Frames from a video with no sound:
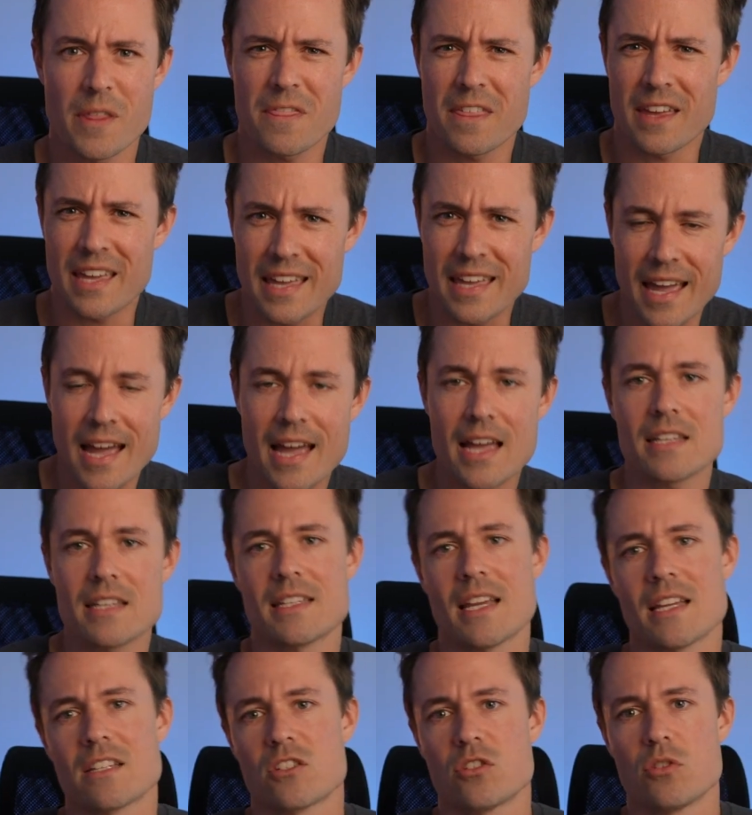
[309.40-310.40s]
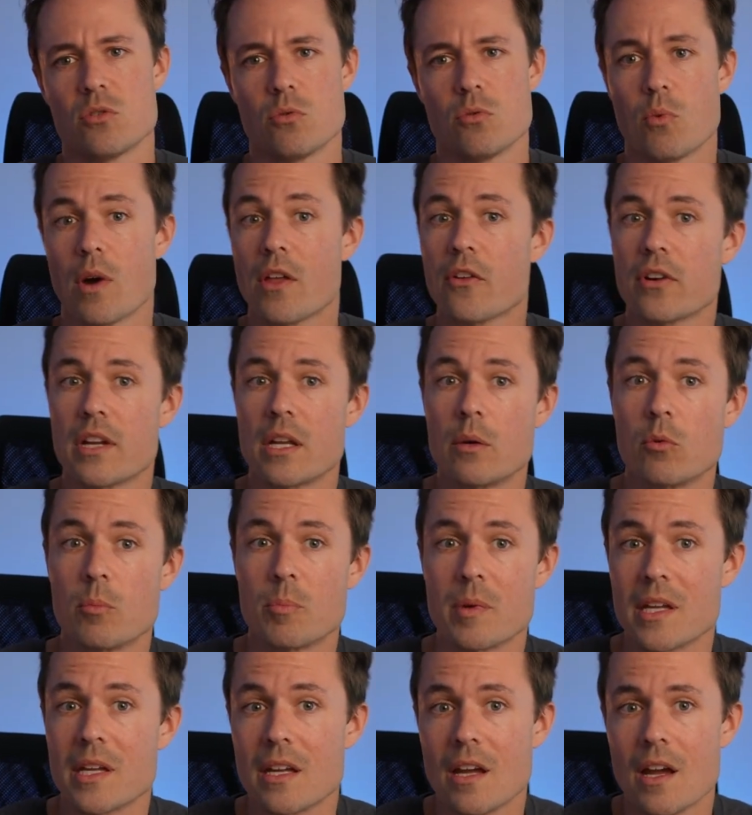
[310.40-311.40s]
the guess as to whether he will
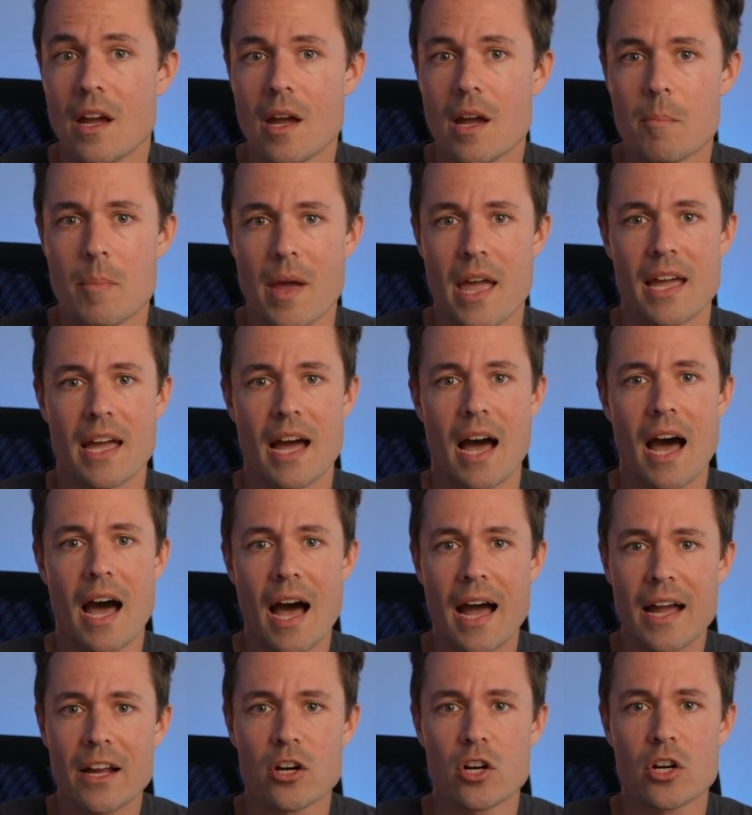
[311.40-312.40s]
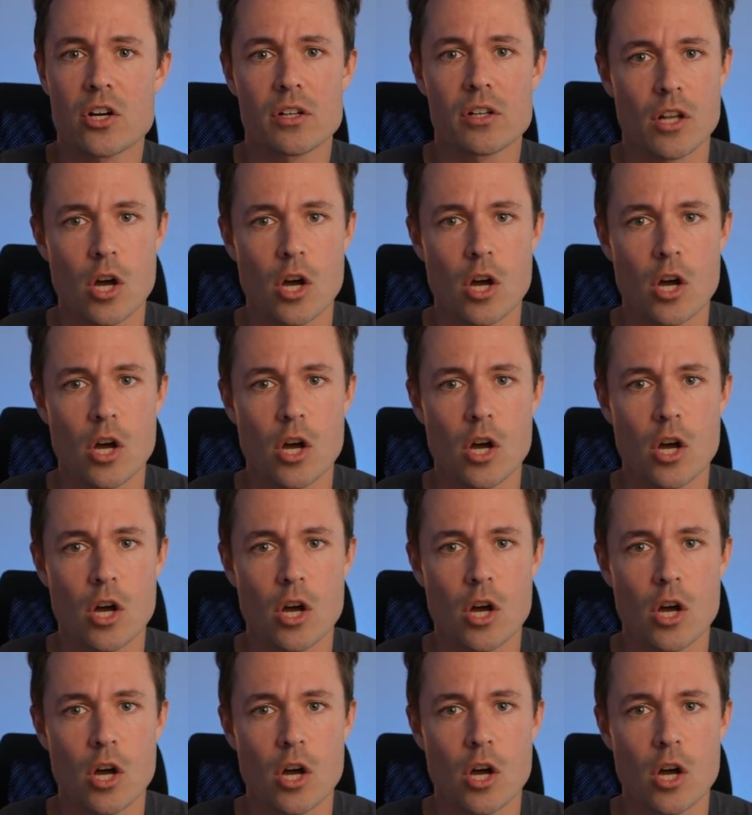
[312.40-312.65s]
be paying a higher,